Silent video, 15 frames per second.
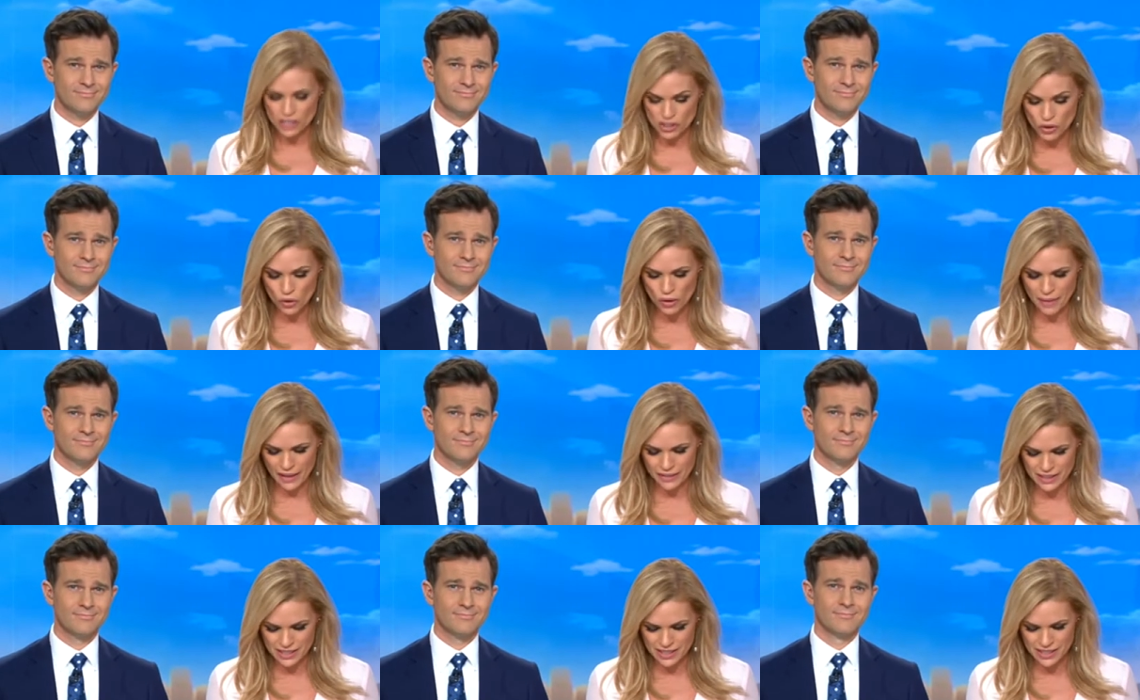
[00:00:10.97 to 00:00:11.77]
Speaker 1: To talk
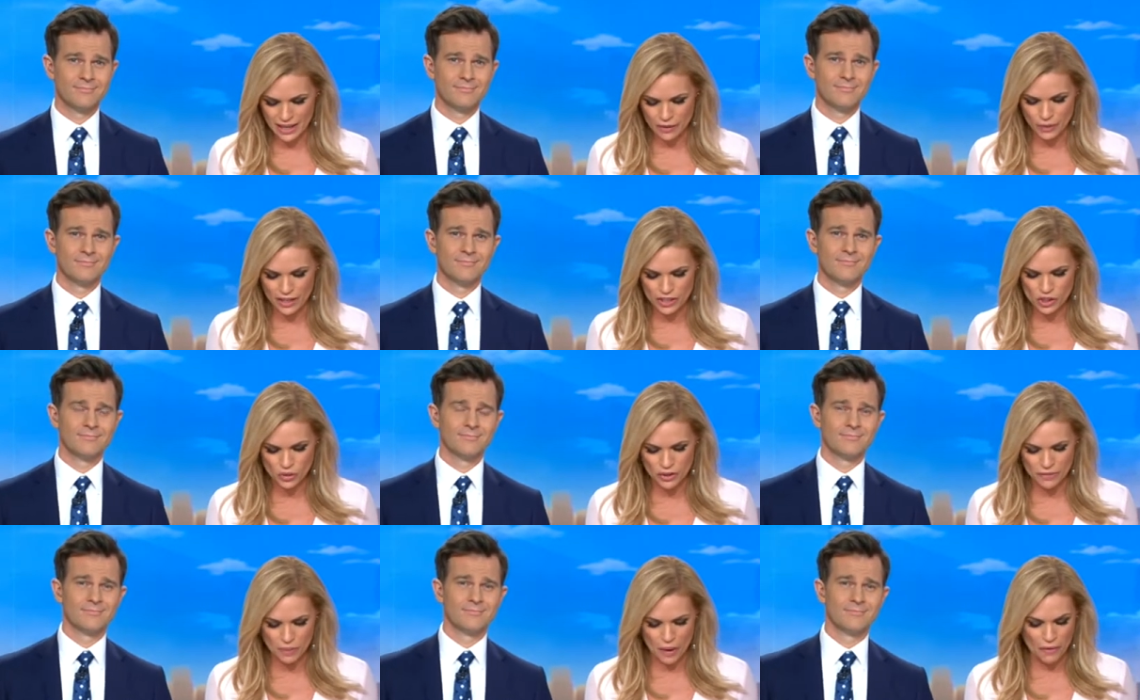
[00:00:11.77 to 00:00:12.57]
about this today, we're
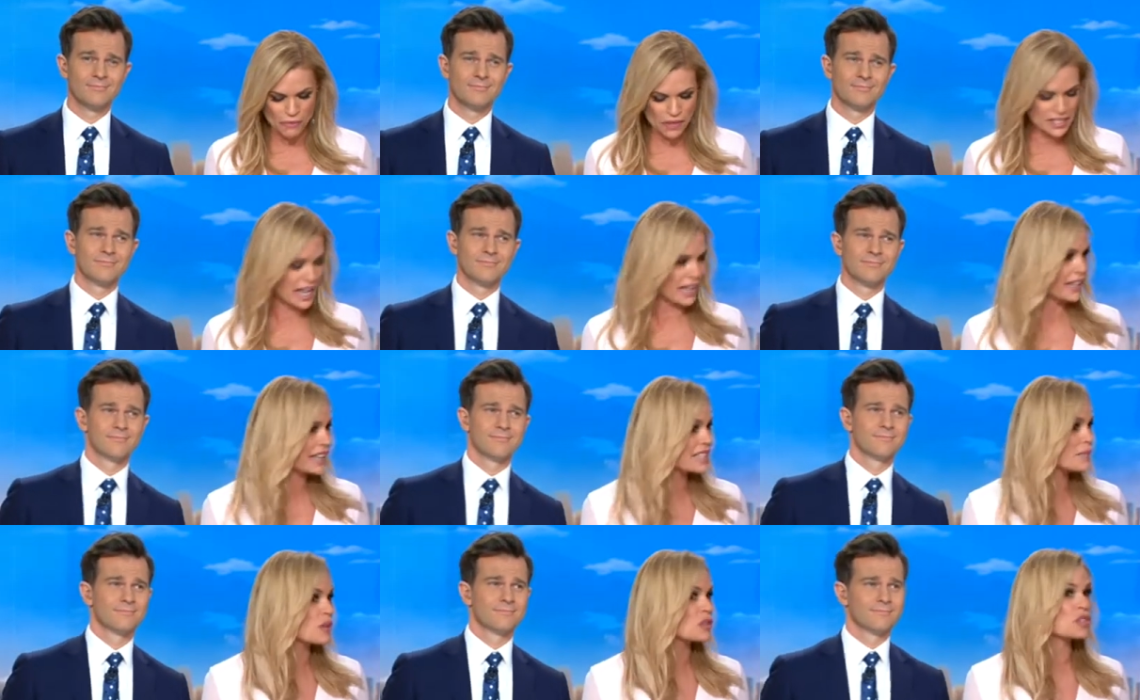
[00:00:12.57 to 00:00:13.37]
joined by retail
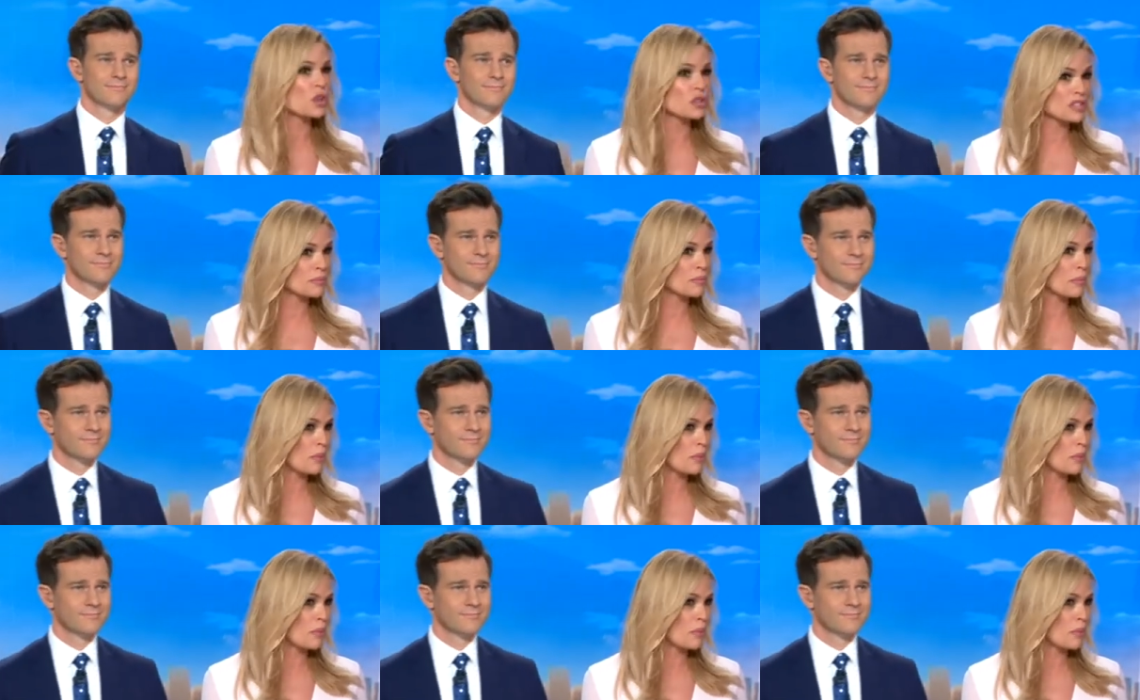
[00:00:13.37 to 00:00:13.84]
expert Dr.